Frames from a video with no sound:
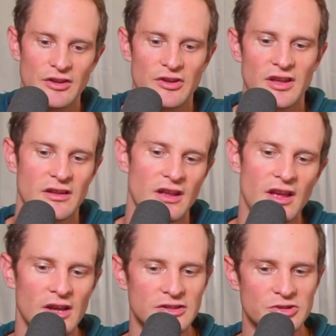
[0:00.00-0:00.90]
You can
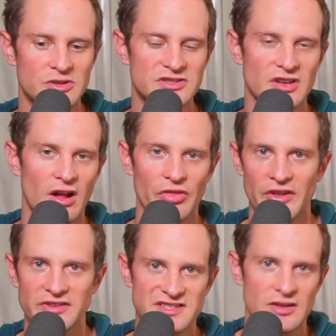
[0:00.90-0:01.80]
do what's called
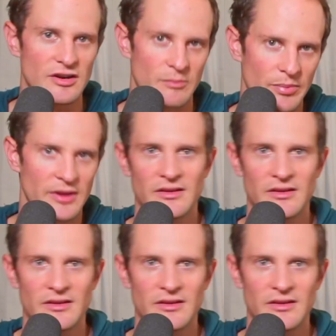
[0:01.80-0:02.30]
the slurp.